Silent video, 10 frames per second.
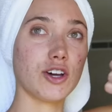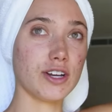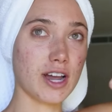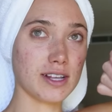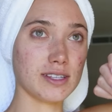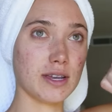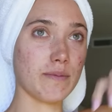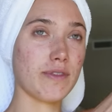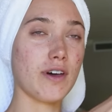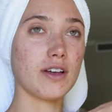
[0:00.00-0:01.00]
could not
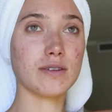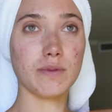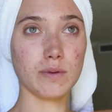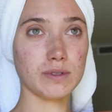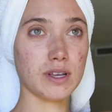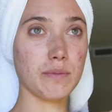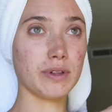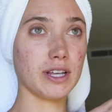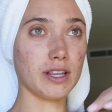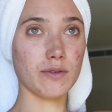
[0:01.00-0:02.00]
sleep, thought something was
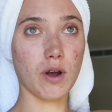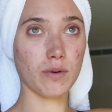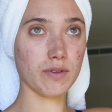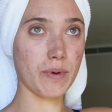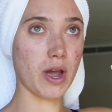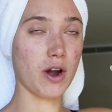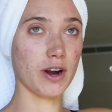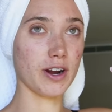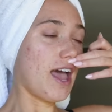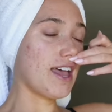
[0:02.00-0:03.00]
completely wrong with my
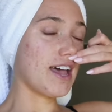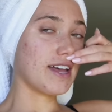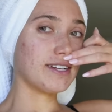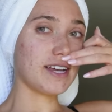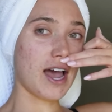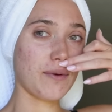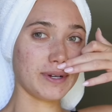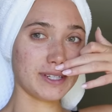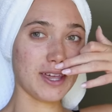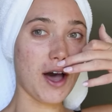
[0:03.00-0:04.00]
heart. And I
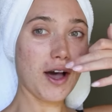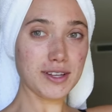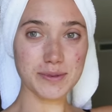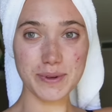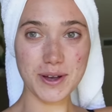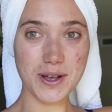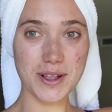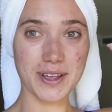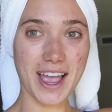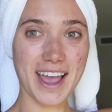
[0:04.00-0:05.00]
went to the
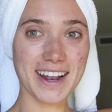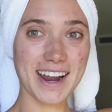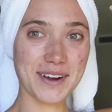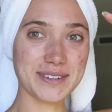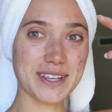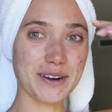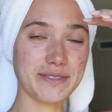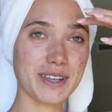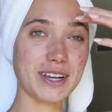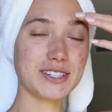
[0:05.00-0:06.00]
hospital and I was there
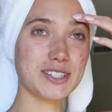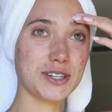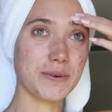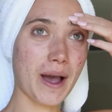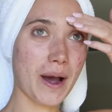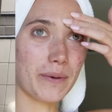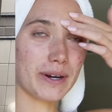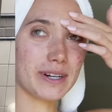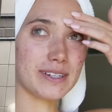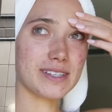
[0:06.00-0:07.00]
for like two
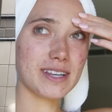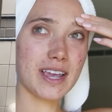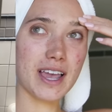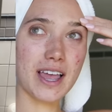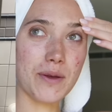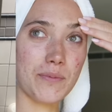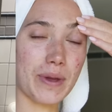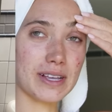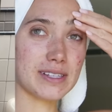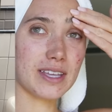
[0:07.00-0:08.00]
hours
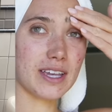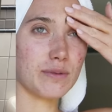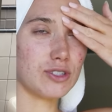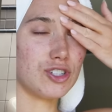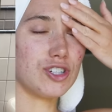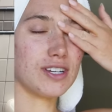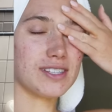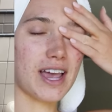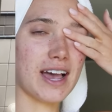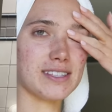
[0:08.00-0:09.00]
basically it was
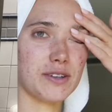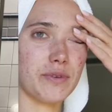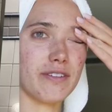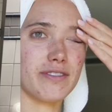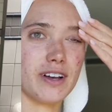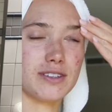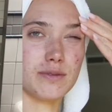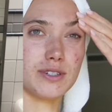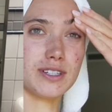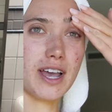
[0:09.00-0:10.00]
just acid reflux
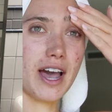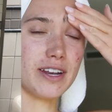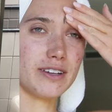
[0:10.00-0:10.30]
which is kind